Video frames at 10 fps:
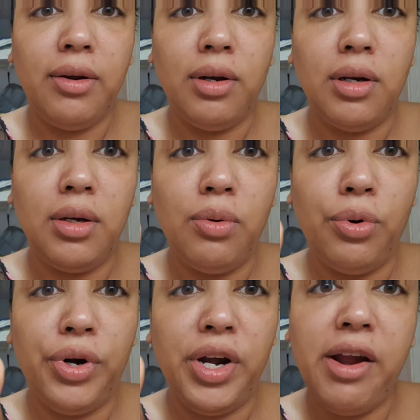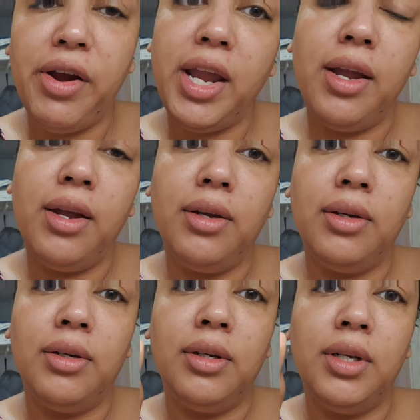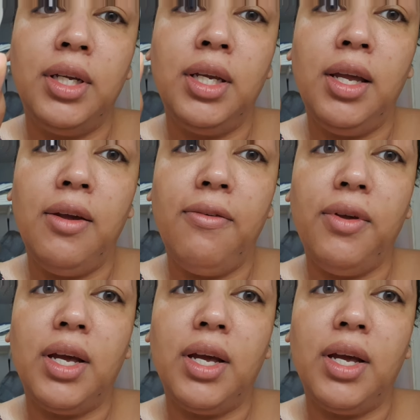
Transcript: if you